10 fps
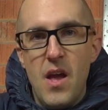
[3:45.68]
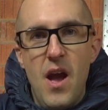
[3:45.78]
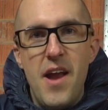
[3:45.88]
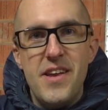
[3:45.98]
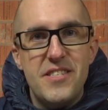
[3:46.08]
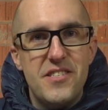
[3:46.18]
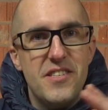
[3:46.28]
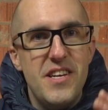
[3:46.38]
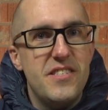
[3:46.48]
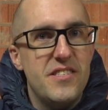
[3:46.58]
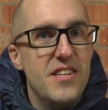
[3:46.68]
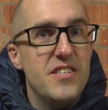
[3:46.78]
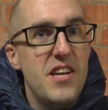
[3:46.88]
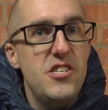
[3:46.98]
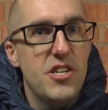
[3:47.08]
And it's
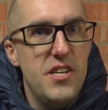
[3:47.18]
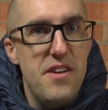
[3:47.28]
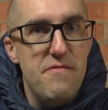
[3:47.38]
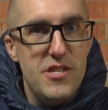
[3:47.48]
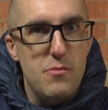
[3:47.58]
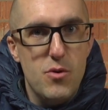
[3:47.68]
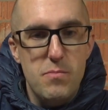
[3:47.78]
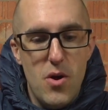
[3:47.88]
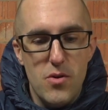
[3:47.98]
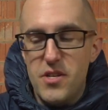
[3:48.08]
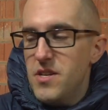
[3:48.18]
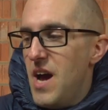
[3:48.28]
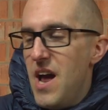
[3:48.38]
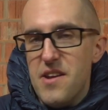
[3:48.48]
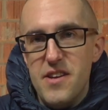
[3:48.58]
essentially an invisible mod,
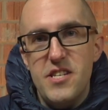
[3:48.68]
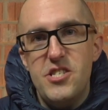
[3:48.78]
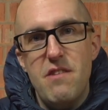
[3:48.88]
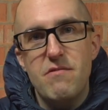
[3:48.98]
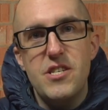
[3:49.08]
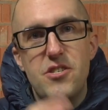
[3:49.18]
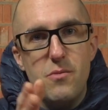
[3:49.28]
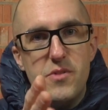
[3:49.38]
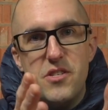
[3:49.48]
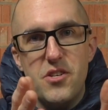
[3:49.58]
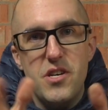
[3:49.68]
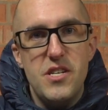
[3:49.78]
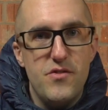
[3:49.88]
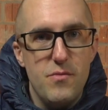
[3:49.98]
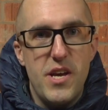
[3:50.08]
and it generally stops the
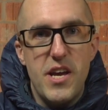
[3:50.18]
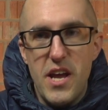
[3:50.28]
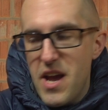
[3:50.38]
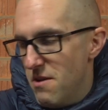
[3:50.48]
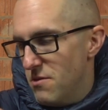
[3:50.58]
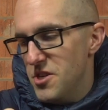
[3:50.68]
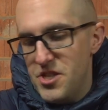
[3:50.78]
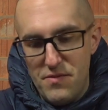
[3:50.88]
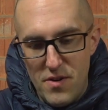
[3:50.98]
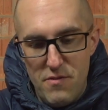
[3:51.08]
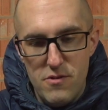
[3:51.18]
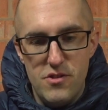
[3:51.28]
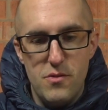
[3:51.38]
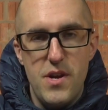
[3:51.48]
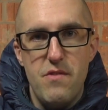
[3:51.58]
sides from kicking out on the
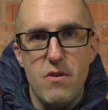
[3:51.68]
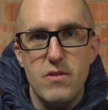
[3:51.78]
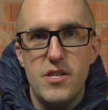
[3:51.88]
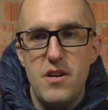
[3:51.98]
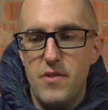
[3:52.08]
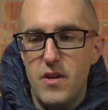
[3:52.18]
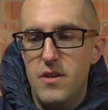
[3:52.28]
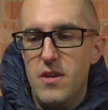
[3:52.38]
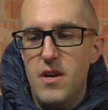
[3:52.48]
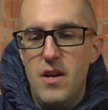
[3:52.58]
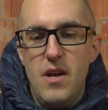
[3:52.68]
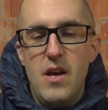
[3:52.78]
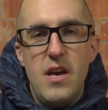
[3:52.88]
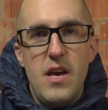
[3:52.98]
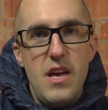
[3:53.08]
G500 when you roll it over.
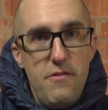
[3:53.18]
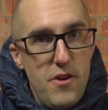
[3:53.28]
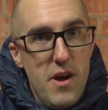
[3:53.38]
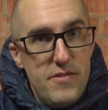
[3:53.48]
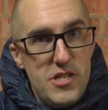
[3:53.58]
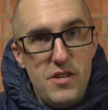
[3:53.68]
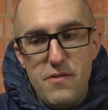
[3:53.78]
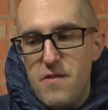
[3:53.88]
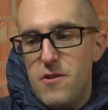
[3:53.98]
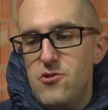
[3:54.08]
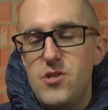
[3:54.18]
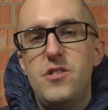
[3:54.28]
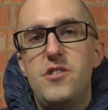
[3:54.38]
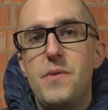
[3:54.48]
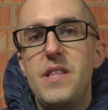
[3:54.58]
If you have the
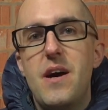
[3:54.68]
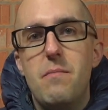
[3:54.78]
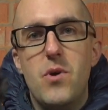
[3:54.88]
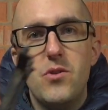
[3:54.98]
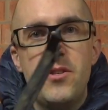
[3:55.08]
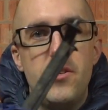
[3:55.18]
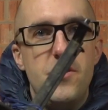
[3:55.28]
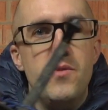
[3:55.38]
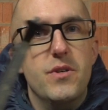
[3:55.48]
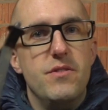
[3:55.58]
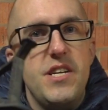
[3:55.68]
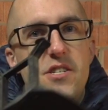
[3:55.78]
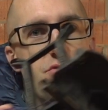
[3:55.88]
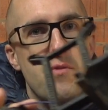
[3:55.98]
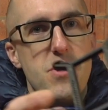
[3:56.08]
G500 doing that mod, you will need
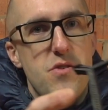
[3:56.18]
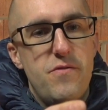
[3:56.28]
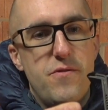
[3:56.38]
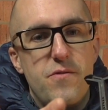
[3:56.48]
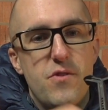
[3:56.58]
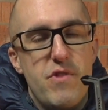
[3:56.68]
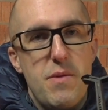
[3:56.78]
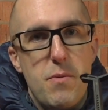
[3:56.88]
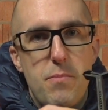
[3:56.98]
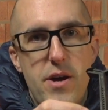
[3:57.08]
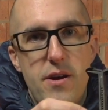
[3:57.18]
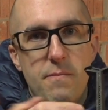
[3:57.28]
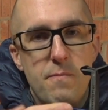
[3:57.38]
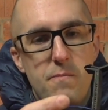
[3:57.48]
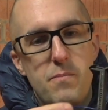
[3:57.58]
to remove the rear bumper,
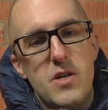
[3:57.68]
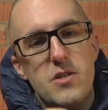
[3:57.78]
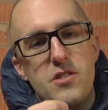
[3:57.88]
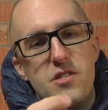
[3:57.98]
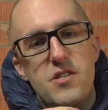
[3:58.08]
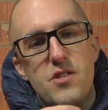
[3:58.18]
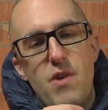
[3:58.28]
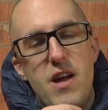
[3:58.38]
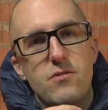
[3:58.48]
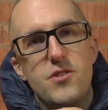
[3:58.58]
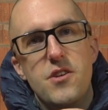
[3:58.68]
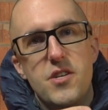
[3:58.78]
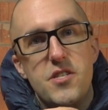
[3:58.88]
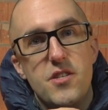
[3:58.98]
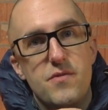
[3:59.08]
but since the rails are
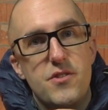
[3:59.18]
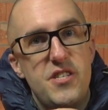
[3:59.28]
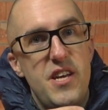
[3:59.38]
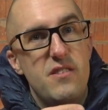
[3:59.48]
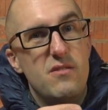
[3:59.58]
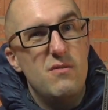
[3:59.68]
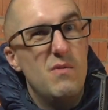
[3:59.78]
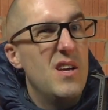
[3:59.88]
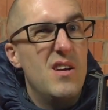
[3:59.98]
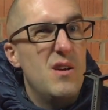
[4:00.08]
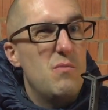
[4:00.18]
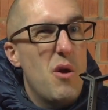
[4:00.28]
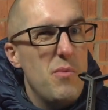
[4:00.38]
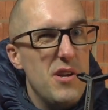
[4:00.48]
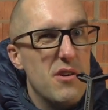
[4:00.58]
nice tough steel,
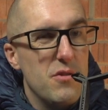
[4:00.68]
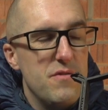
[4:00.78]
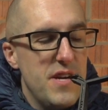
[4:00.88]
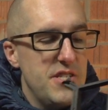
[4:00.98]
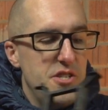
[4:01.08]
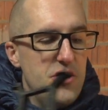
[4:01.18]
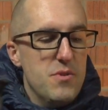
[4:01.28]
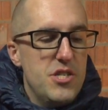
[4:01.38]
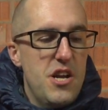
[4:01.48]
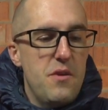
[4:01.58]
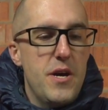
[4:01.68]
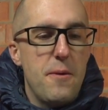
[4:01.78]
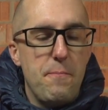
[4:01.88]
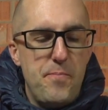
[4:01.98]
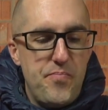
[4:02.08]
probably to affect you too much anyway.
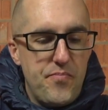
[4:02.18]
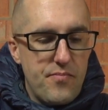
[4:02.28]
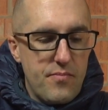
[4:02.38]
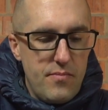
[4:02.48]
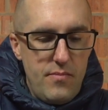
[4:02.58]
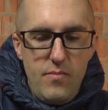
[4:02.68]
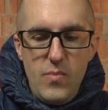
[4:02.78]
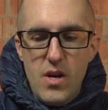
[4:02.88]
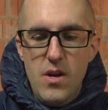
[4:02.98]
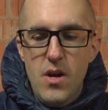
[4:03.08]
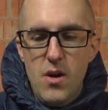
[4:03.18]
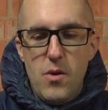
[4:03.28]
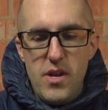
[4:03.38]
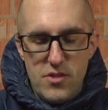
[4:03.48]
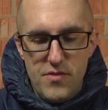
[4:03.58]

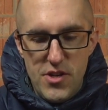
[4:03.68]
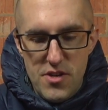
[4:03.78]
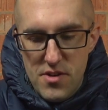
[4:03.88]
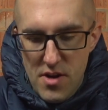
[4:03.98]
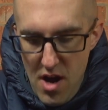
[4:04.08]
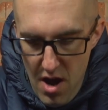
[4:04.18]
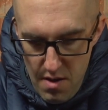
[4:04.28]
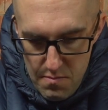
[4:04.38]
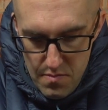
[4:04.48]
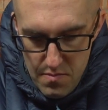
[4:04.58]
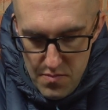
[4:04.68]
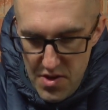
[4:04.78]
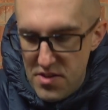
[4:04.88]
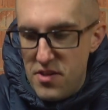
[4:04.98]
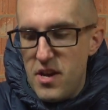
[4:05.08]
What else have I done?
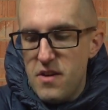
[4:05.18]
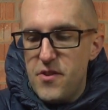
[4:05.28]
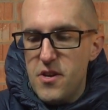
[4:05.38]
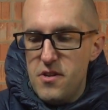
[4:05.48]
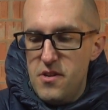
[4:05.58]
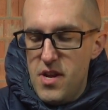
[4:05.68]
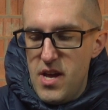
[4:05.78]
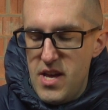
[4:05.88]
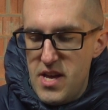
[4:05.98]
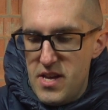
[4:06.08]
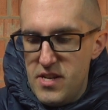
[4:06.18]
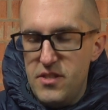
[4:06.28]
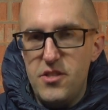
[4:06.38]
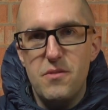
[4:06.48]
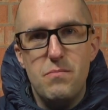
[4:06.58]
The other thing I've done
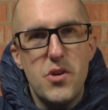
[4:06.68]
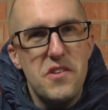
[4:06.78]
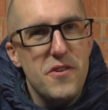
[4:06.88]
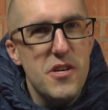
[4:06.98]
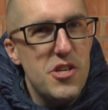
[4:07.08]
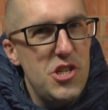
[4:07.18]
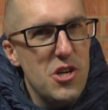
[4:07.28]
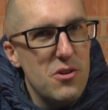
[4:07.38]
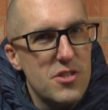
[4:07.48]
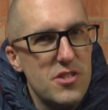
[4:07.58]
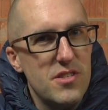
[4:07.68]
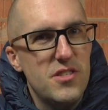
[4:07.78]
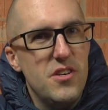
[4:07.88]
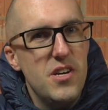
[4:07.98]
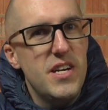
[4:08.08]
is modify the shocks
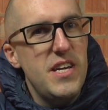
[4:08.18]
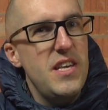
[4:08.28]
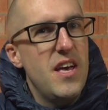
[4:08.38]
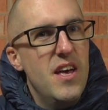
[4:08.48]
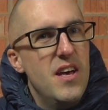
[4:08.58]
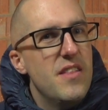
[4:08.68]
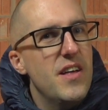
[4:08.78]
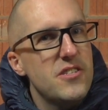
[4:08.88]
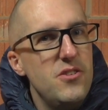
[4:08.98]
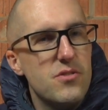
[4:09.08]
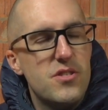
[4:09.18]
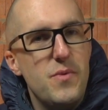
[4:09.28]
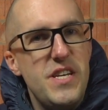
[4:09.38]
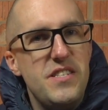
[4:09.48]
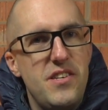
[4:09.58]
slightly. That's not so
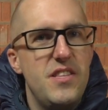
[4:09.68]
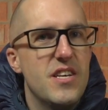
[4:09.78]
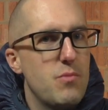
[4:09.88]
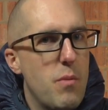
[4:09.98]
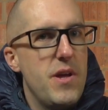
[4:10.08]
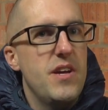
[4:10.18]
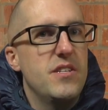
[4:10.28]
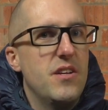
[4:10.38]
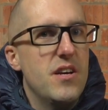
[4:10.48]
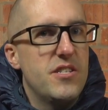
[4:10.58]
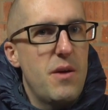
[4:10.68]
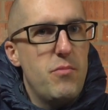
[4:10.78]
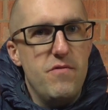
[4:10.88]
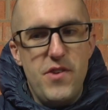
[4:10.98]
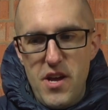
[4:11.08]
easy, and that's probably a
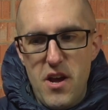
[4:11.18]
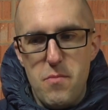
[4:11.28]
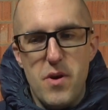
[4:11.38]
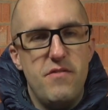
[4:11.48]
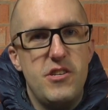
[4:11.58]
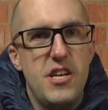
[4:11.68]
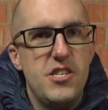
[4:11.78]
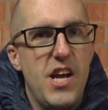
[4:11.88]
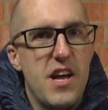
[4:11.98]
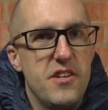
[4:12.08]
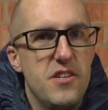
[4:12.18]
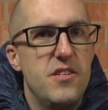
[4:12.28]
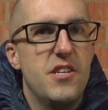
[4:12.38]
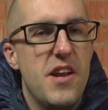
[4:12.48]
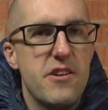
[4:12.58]
separate video, but I've essentially
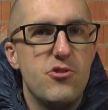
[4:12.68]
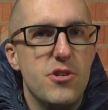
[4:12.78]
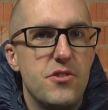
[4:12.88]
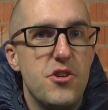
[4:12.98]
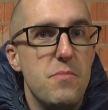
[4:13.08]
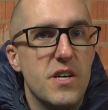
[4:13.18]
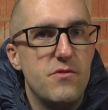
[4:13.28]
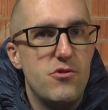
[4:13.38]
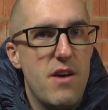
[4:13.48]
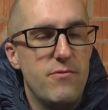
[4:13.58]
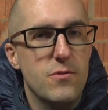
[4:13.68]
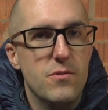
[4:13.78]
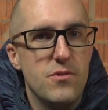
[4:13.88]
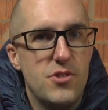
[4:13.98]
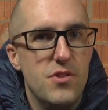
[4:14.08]
added an extra 2 mil of
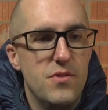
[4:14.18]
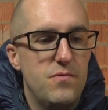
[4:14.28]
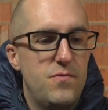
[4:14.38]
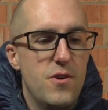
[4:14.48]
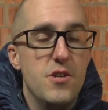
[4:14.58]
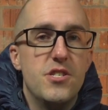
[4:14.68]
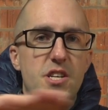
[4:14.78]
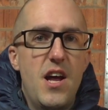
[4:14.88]
travel to the front